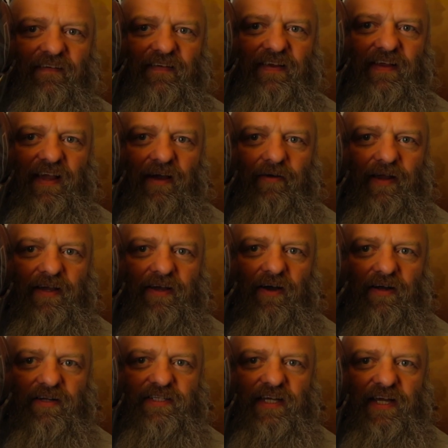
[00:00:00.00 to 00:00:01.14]
see how it
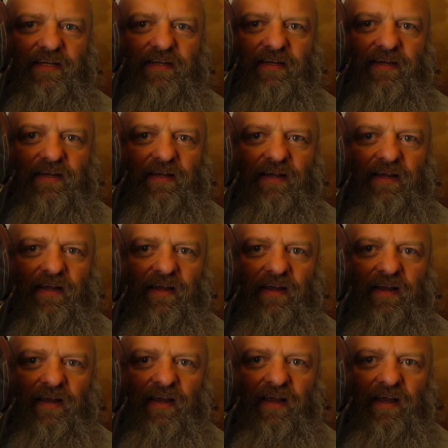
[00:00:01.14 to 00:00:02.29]
cuts in
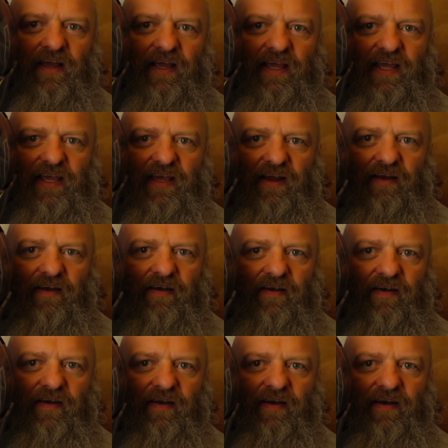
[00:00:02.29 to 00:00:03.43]
here,
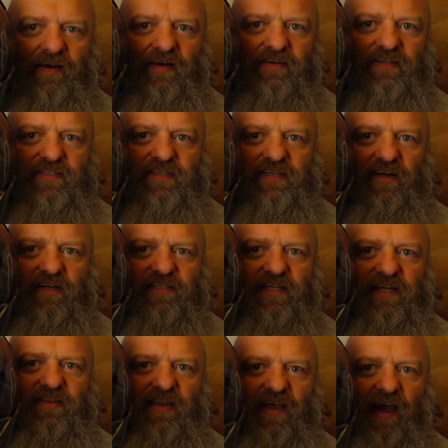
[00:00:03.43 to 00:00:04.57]
just cuts
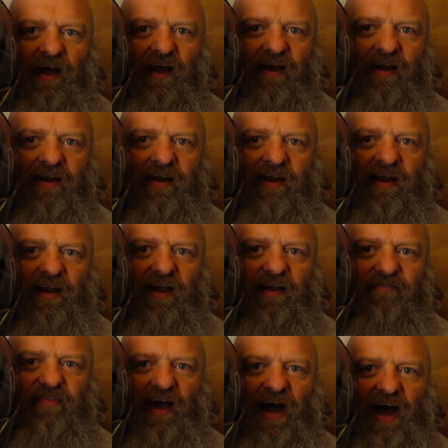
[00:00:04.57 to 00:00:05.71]
in there.
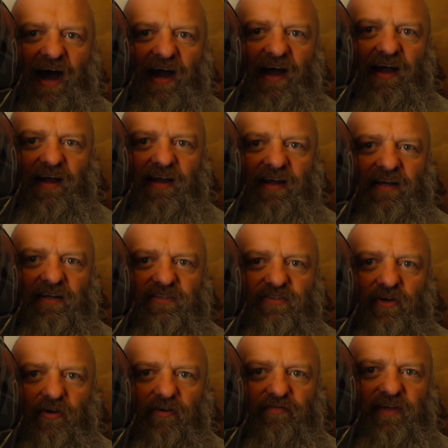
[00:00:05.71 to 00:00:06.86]
If that
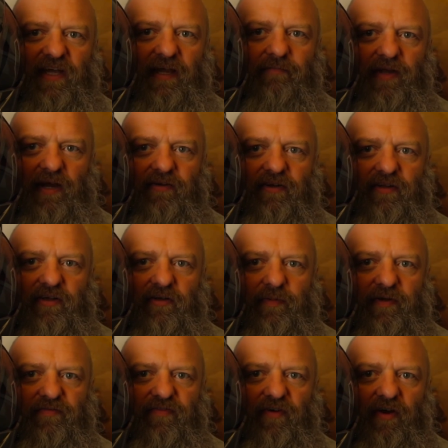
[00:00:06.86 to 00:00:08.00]
sort of came down a little
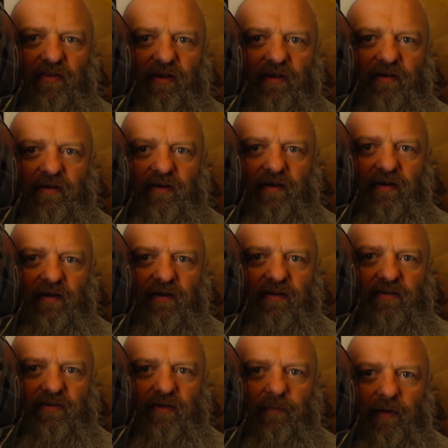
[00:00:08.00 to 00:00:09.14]
bit further
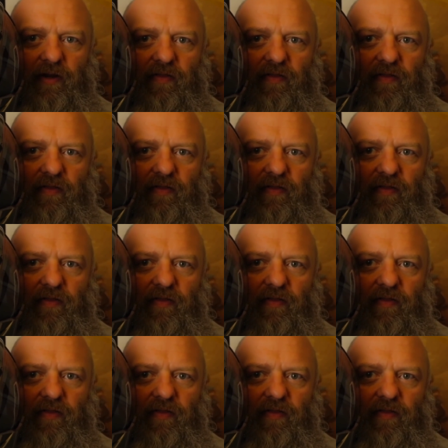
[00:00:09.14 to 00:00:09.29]
to about